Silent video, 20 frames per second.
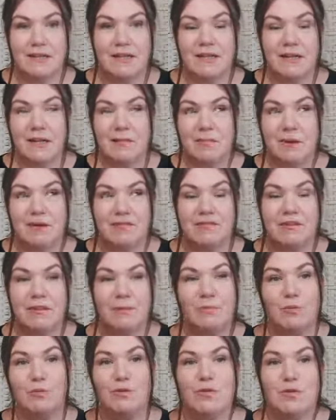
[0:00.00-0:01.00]
I'm
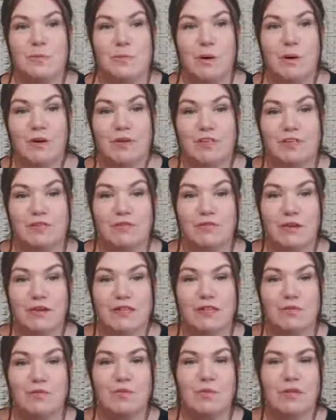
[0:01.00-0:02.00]
feeling more inspired to write.
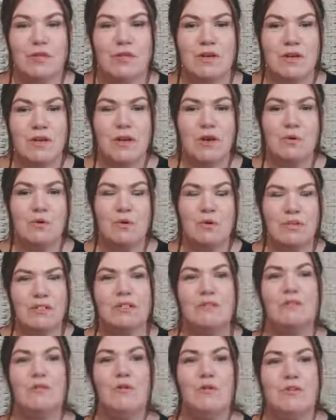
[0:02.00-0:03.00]
So what is
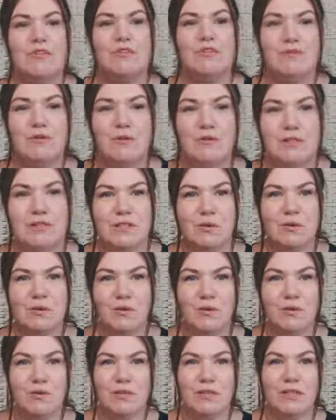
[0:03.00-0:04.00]
the voice of your soul
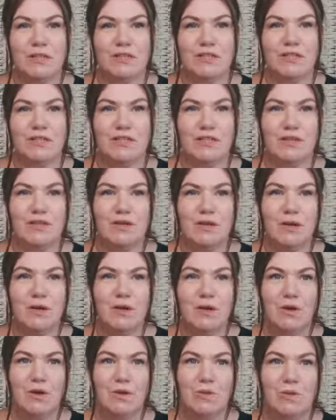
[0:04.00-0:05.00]
calling you to do?
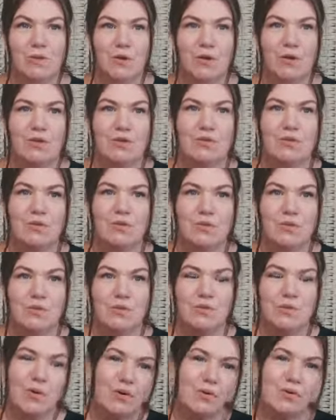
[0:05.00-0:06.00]
What
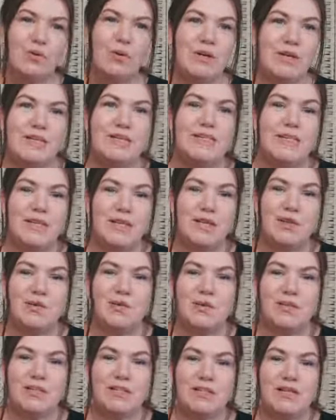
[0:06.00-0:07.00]
is it that you
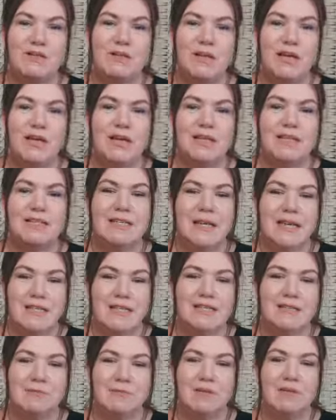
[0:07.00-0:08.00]
want to do?
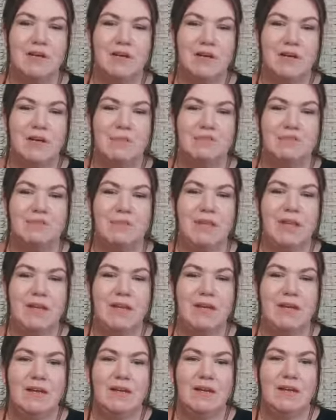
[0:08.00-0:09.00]
Take some time
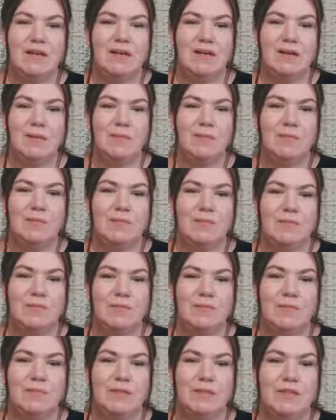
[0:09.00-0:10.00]

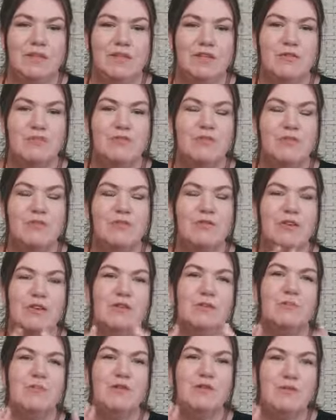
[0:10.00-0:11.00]
to
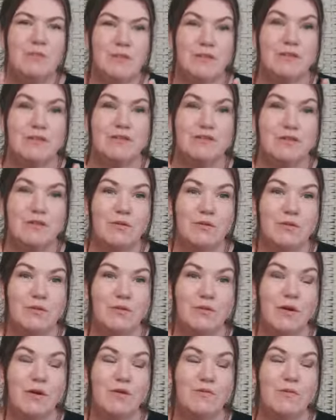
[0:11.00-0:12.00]
feel movements of
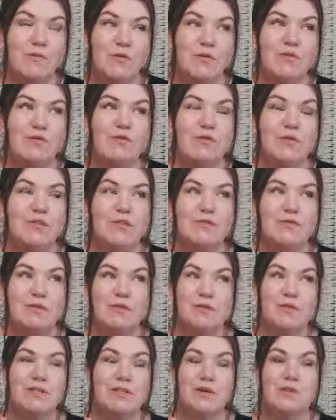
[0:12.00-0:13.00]
your
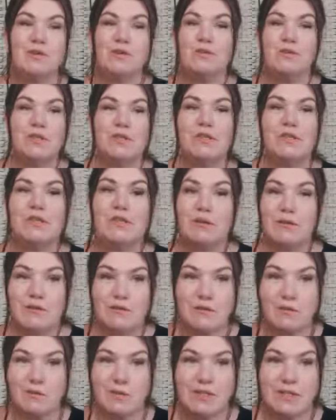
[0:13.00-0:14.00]
soul, but also the soul
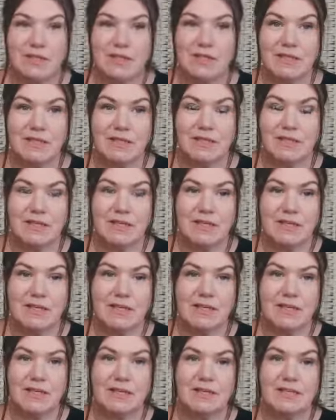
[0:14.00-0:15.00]
of your business,
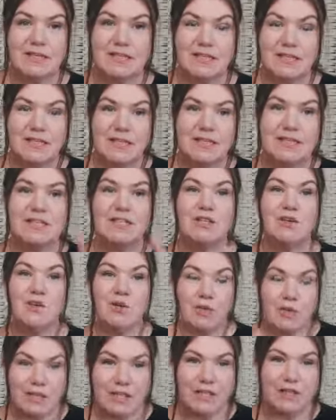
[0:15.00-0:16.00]
because this
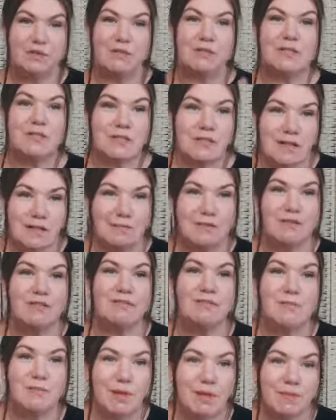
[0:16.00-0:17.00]
calling is also coming
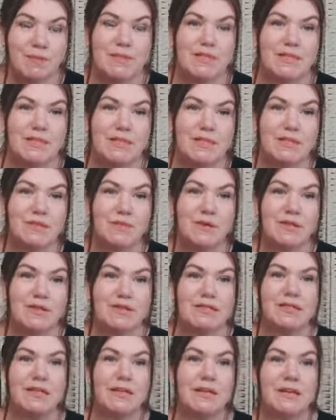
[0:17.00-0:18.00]
from my business as well.
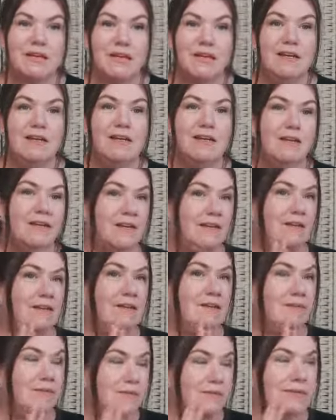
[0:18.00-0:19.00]
That's saying, you
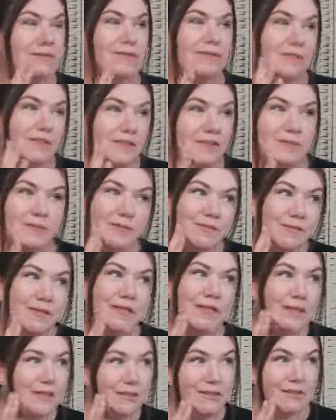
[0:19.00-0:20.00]
know, you'd be
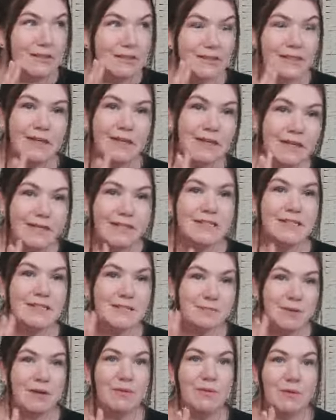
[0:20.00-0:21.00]
really good at that. This
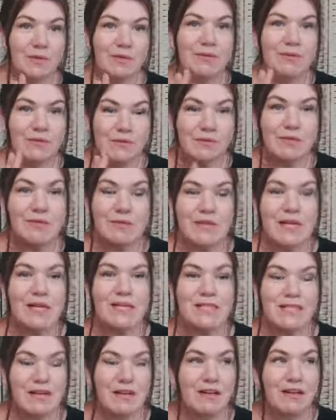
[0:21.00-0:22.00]
is where one of your
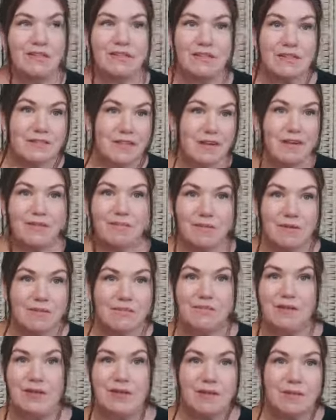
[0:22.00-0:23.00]
fortes lie, because I have
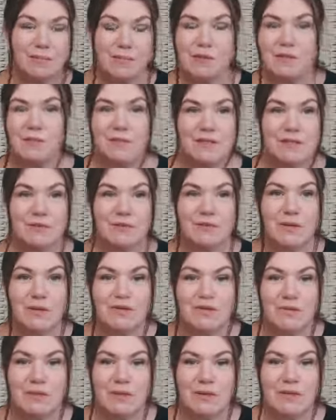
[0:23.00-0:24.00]
been written and published all
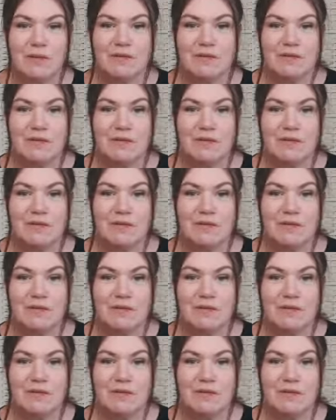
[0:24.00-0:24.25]
over the place.